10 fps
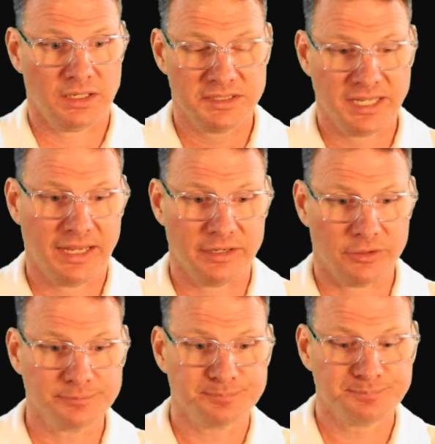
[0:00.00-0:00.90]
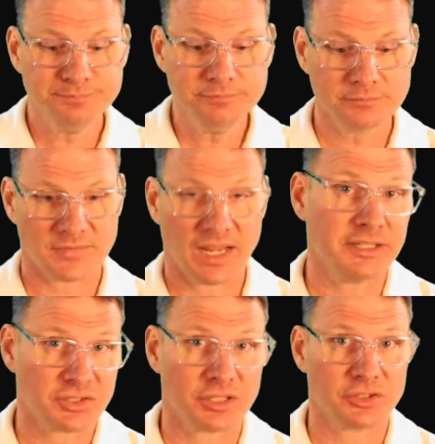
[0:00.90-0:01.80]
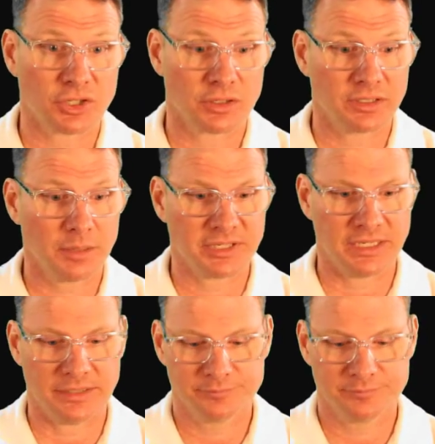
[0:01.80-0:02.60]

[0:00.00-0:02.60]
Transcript: container and it's going to start it up again.